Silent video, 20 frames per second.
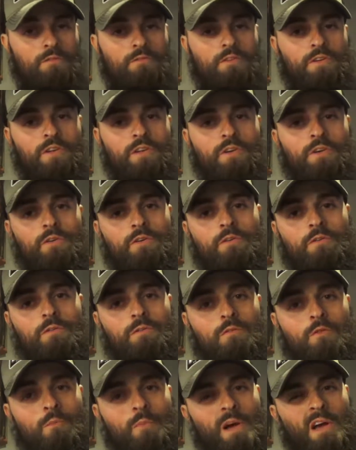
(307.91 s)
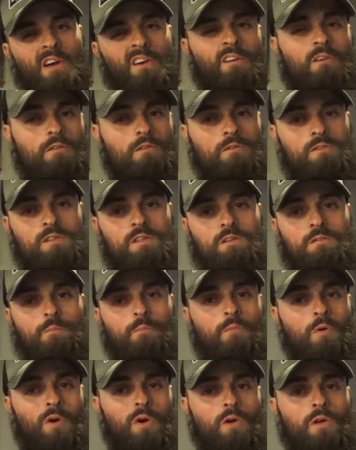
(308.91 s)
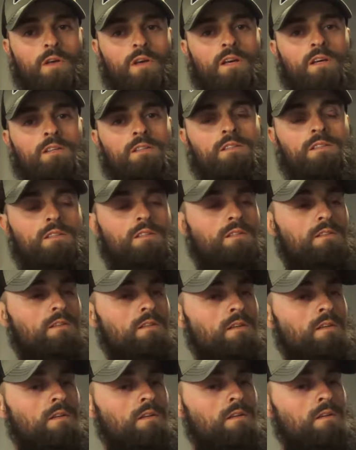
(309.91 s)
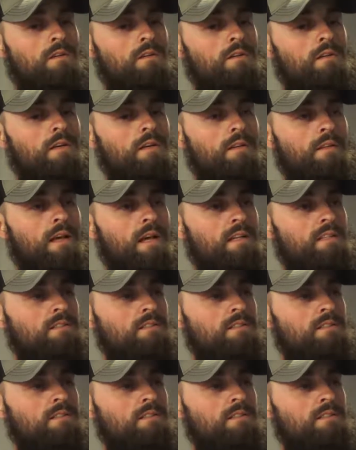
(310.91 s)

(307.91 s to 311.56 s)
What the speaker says: video on my arrows and broadheads and that